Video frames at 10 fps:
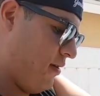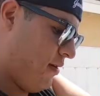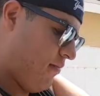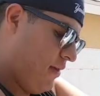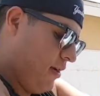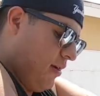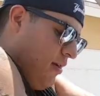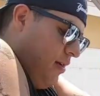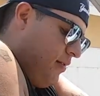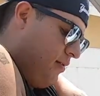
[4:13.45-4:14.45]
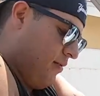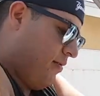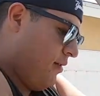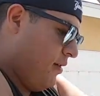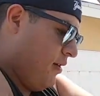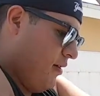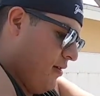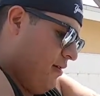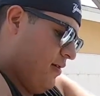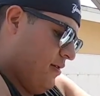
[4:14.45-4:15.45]
I'm not going to lie to you. This
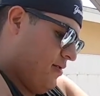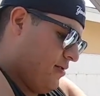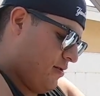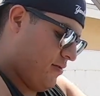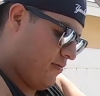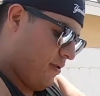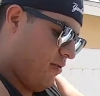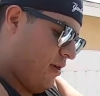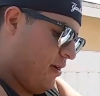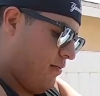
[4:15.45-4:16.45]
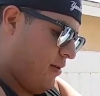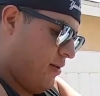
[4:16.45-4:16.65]
sucker's real heavy.